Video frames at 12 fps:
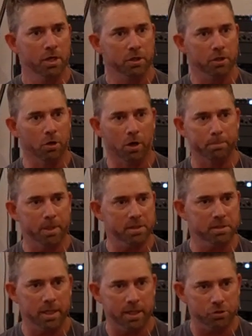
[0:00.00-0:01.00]
You know, our
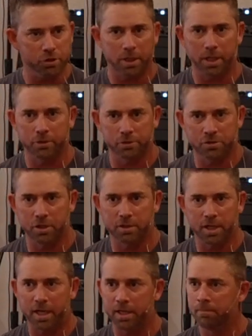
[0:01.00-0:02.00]
best educators
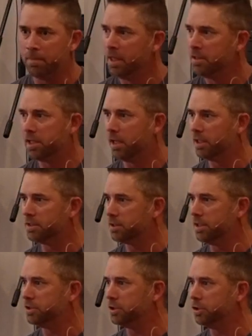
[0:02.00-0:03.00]
today tell us,
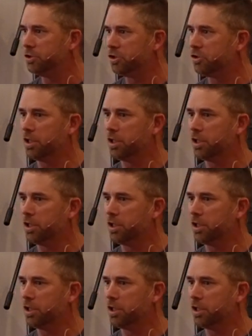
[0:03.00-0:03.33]
listen, you just